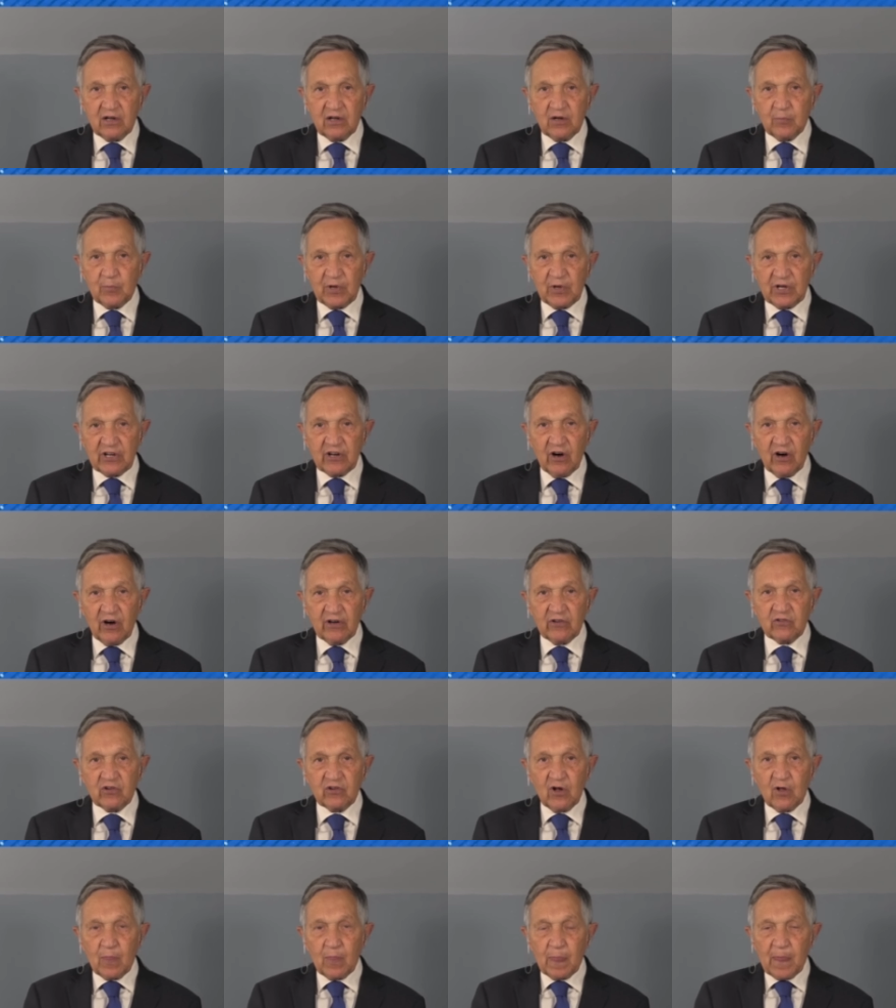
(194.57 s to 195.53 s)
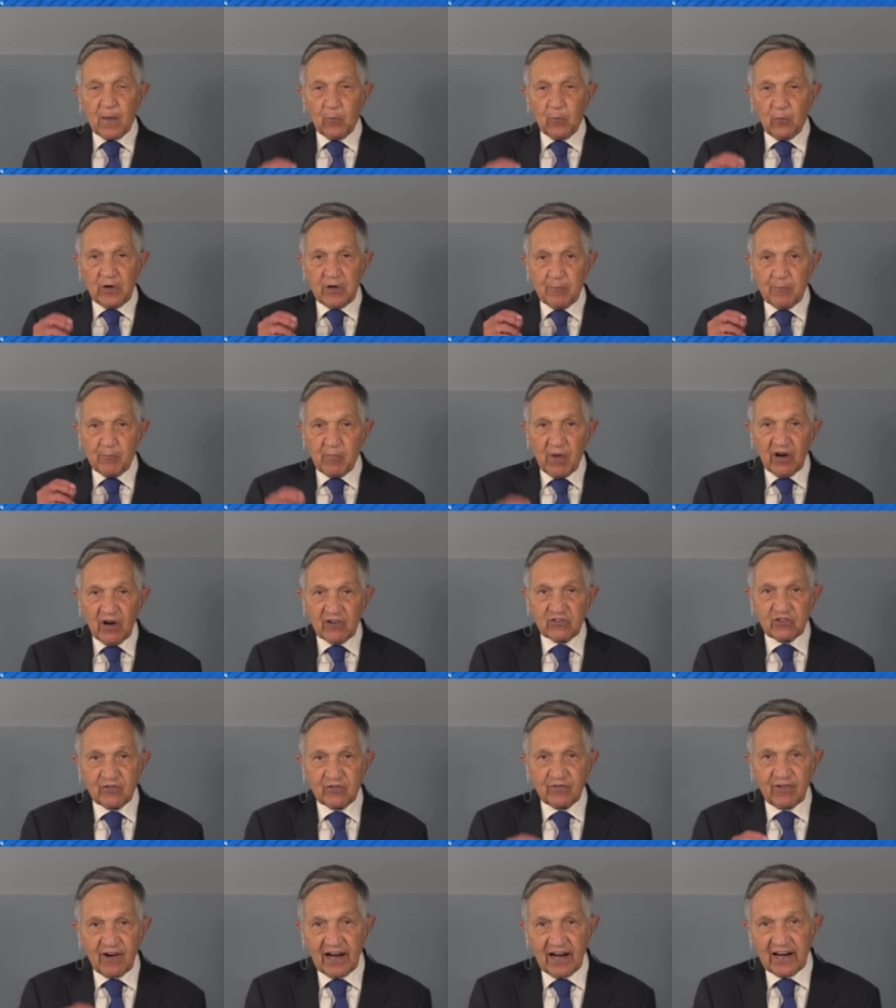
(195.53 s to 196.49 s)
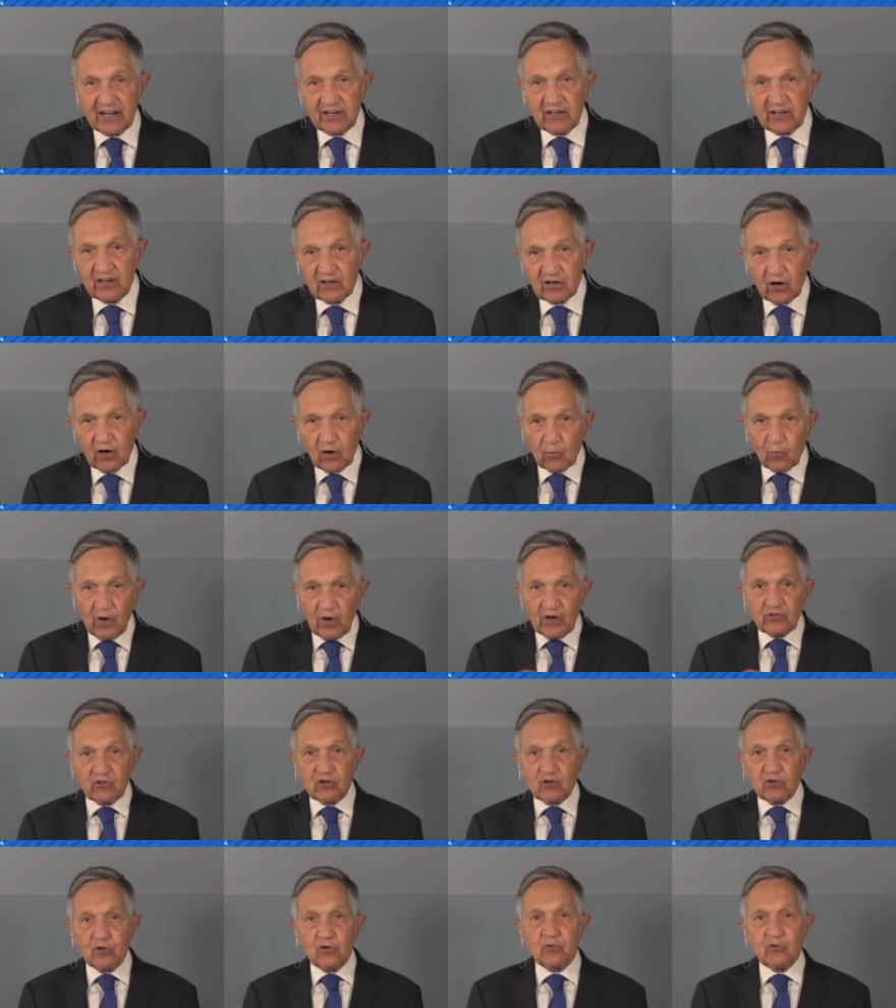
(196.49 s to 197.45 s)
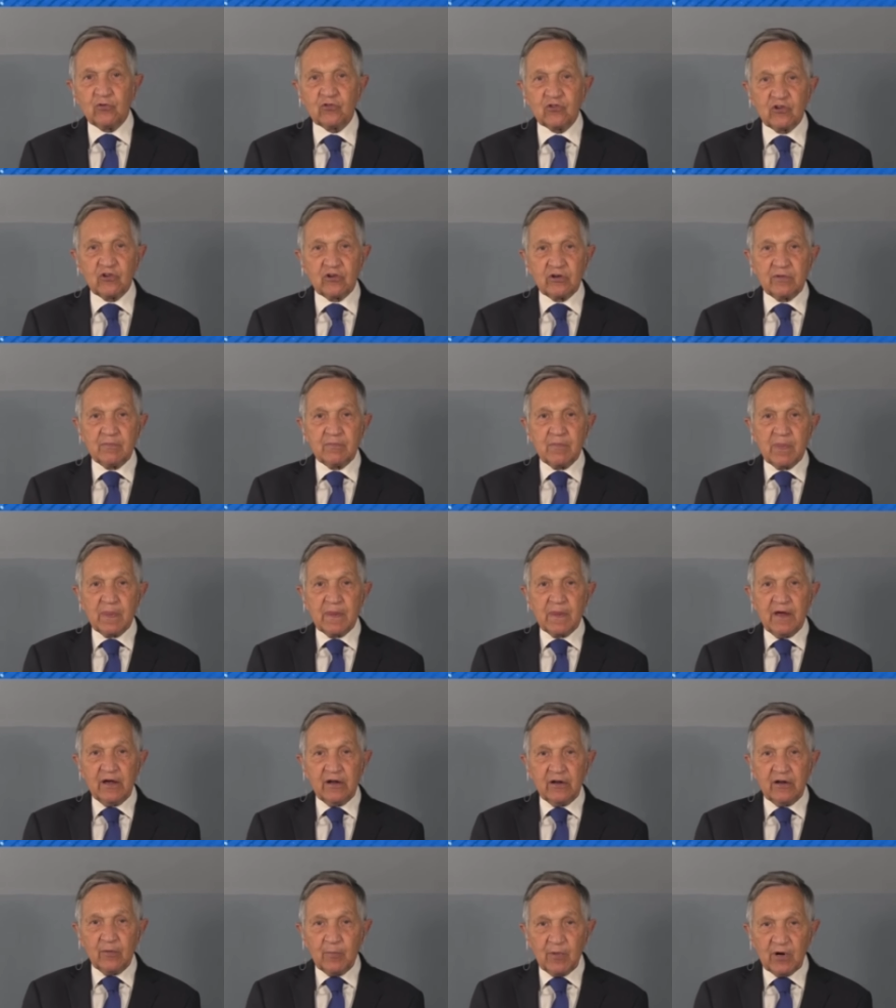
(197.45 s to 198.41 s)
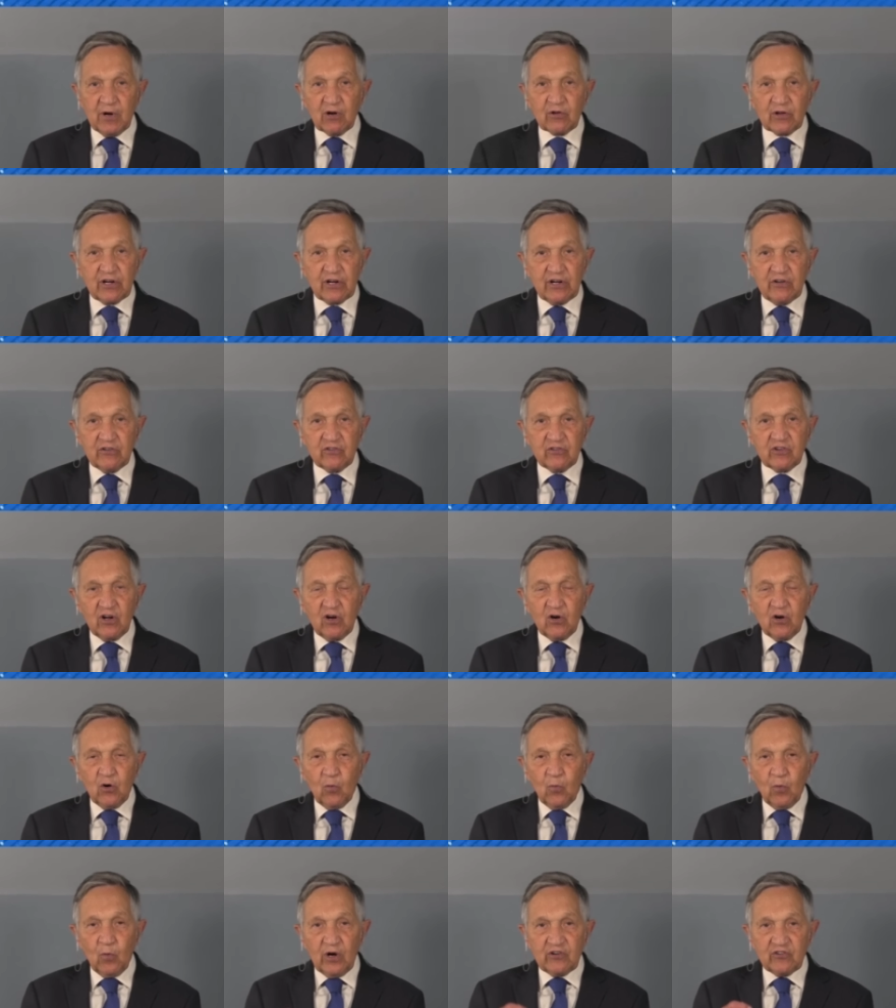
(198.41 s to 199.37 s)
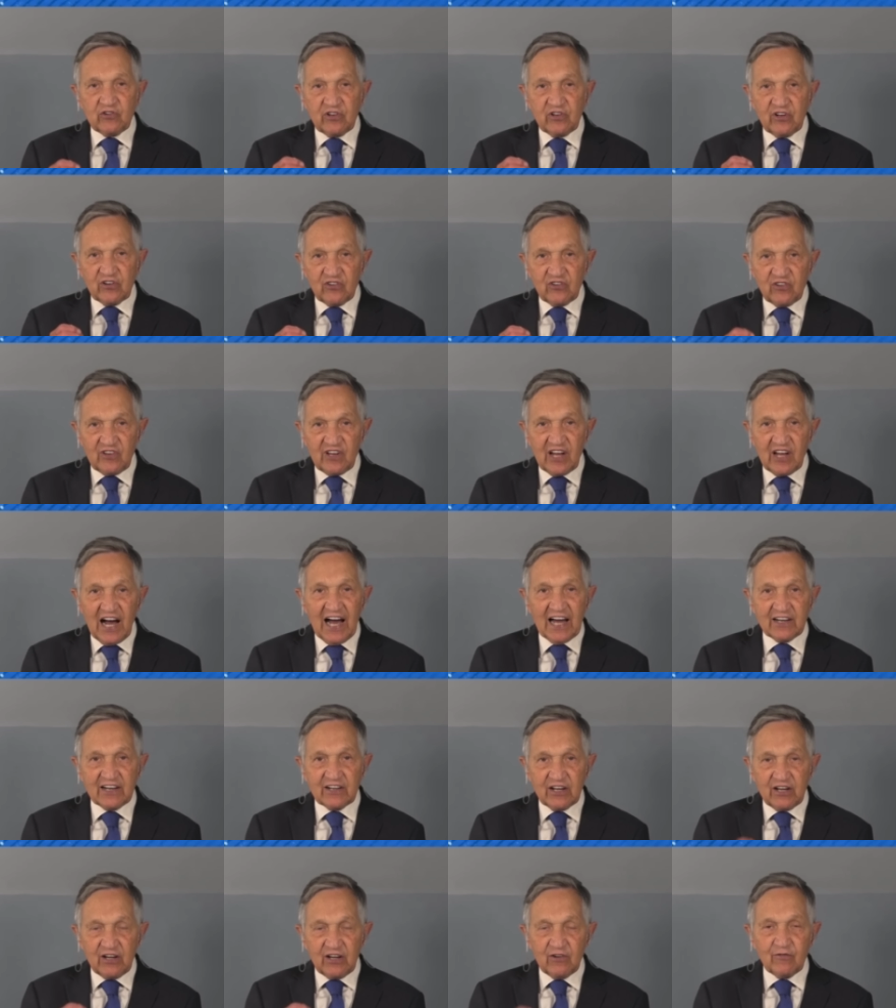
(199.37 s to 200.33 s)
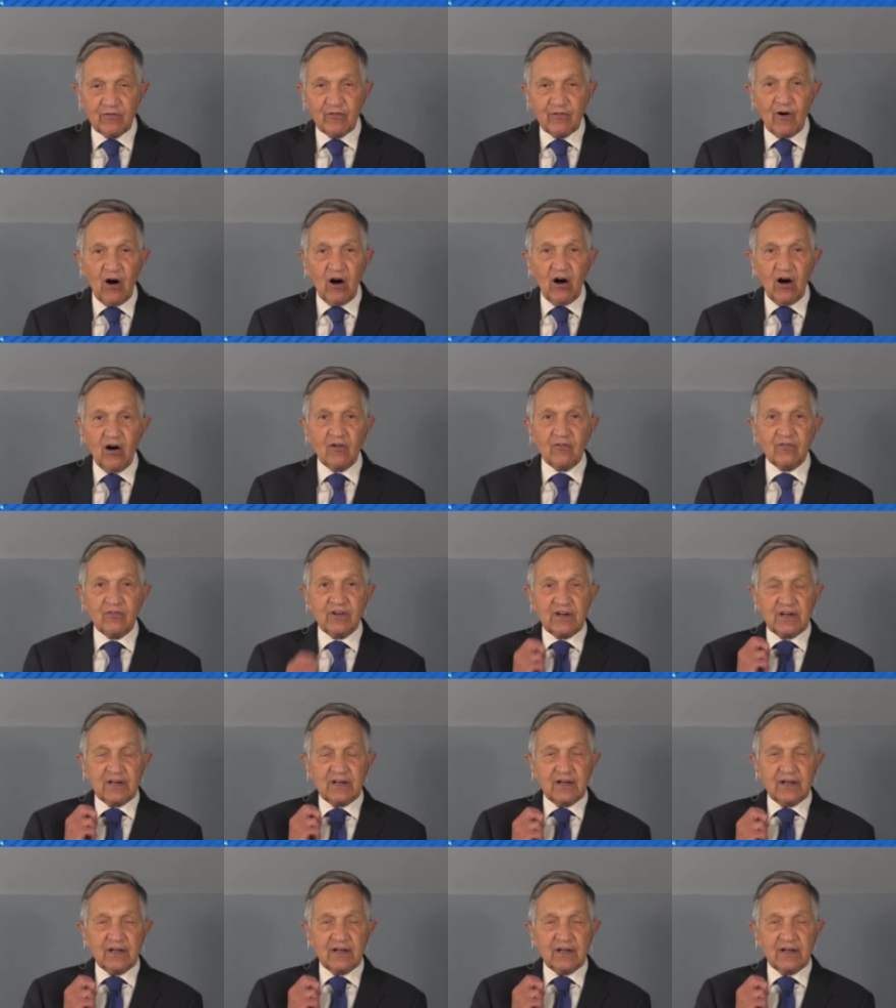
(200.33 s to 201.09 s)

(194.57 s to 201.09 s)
because we must find a resolution in the Middle East which does not involve